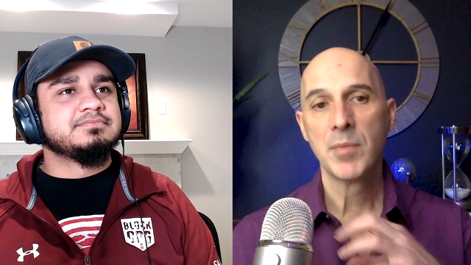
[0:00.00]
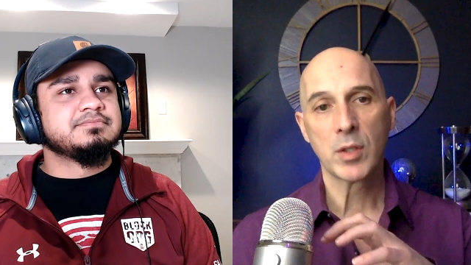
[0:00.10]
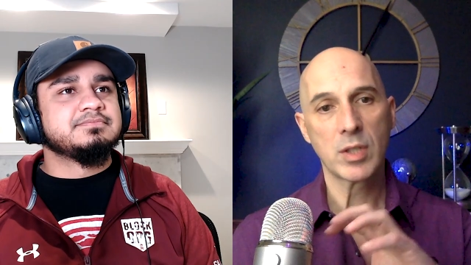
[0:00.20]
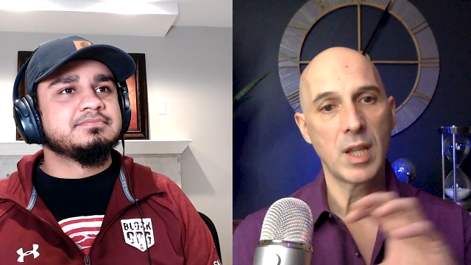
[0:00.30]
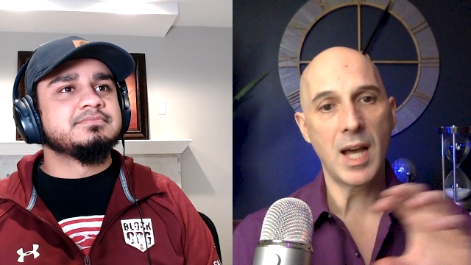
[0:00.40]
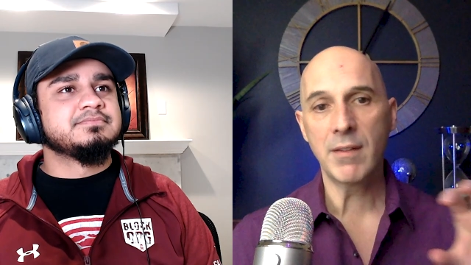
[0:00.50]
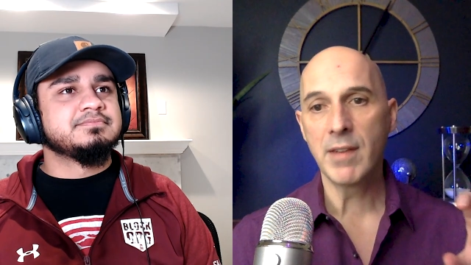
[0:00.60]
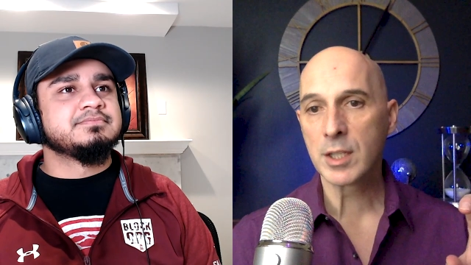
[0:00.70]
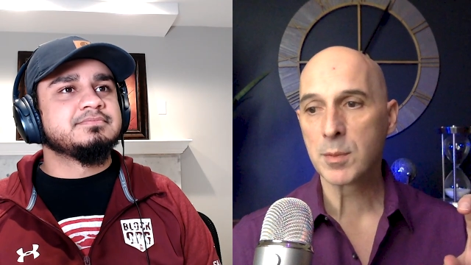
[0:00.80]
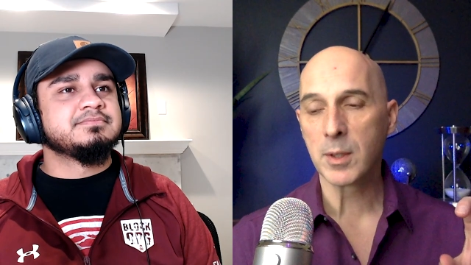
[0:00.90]
Speaker 1: There's a lot of
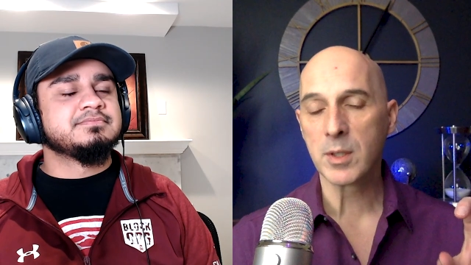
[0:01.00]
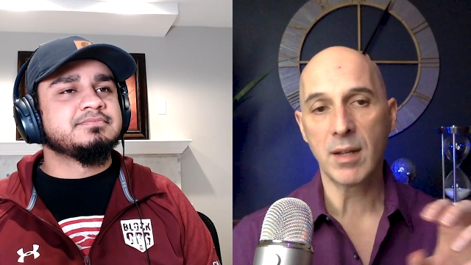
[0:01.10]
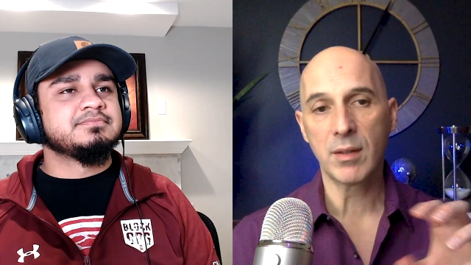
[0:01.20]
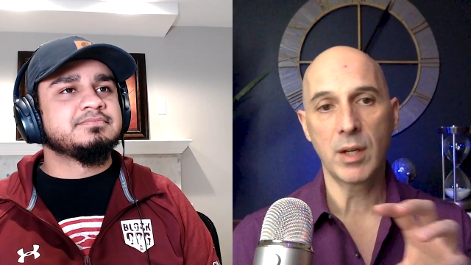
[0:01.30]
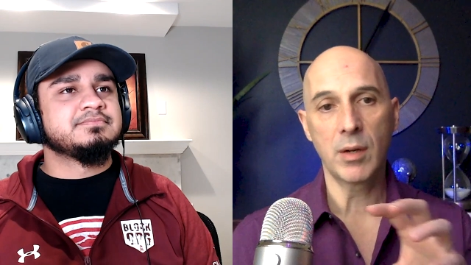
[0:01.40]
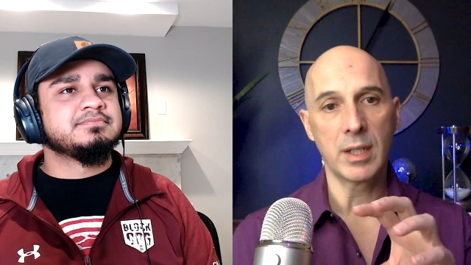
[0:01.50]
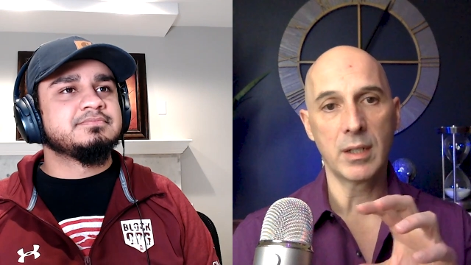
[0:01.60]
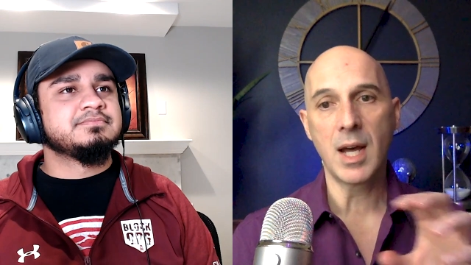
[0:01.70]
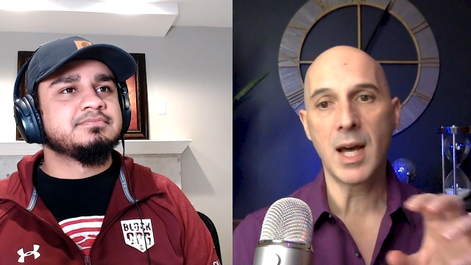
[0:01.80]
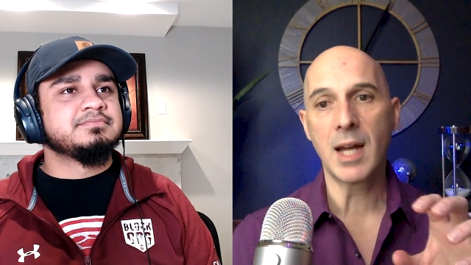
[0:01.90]
experts out there, and a
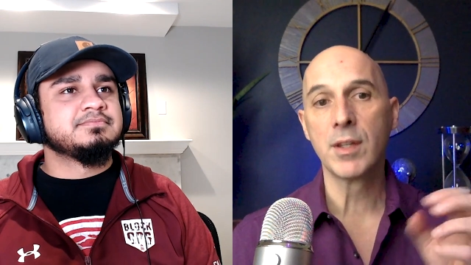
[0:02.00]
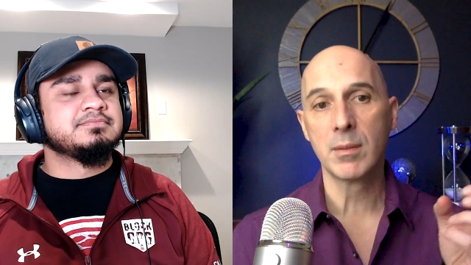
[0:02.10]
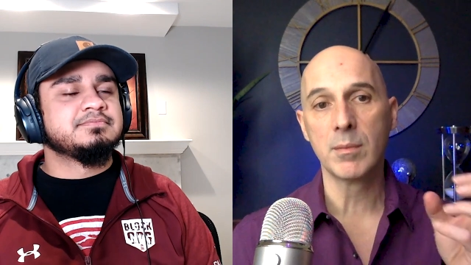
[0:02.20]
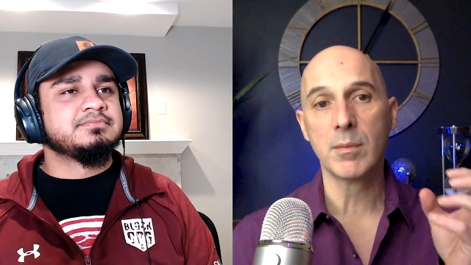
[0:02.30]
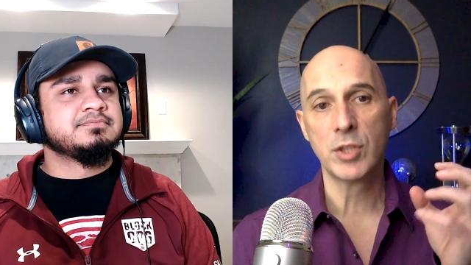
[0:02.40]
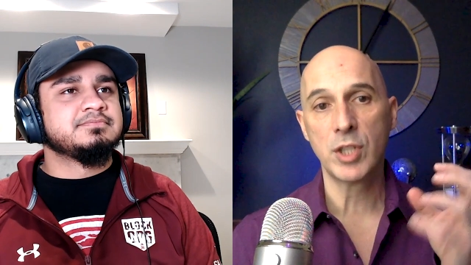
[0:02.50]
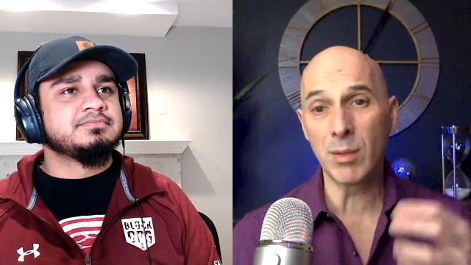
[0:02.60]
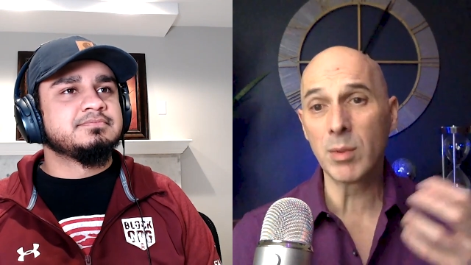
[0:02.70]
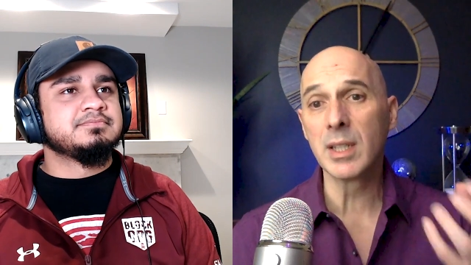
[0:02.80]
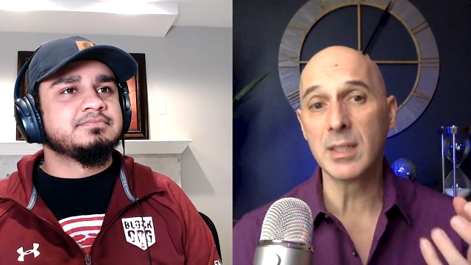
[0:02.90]
lot of them
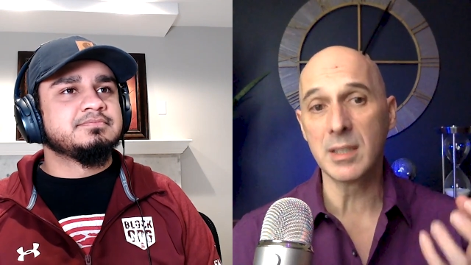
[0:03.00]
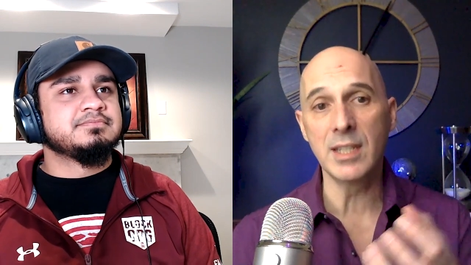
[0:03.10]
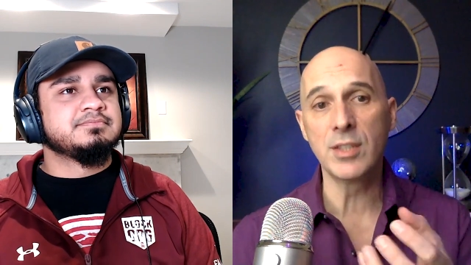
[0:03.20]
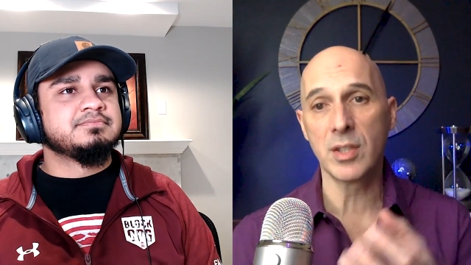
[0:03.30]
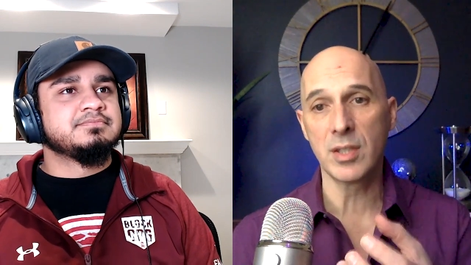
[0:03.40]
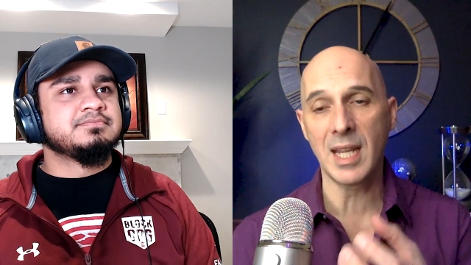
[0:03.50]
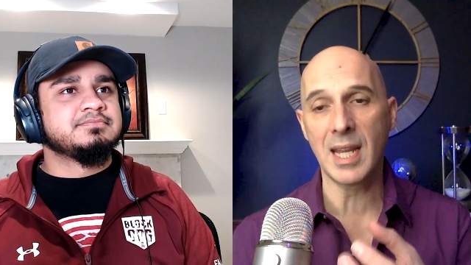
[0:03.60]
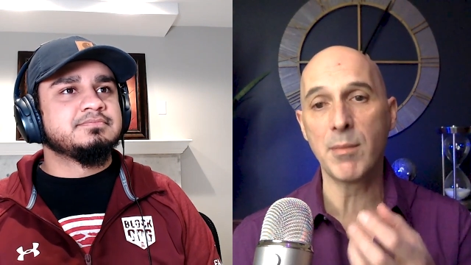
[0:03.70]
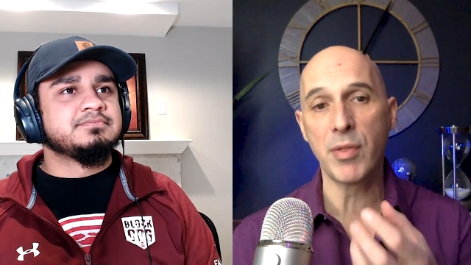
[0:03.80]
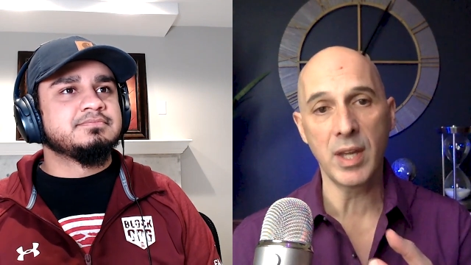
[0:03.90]
generally teach the same
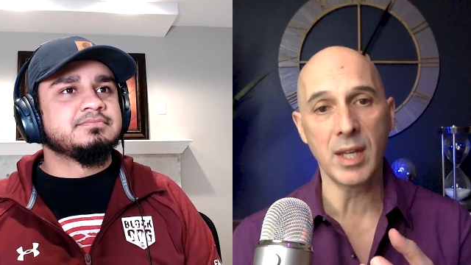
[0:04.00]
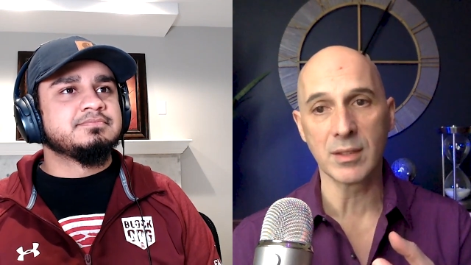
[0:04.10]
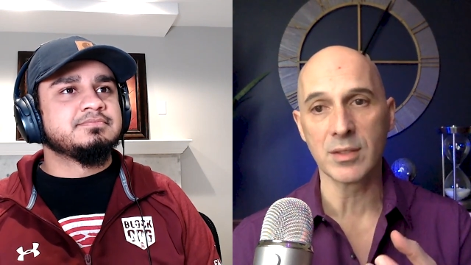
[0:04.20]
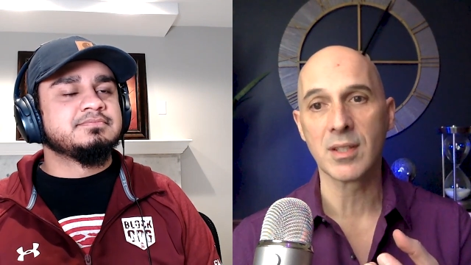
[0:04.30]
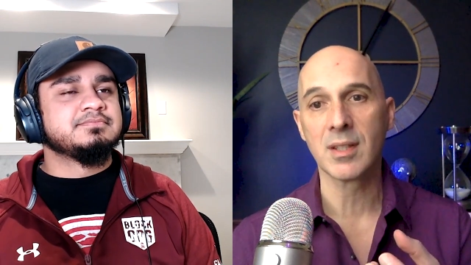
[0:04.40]
things.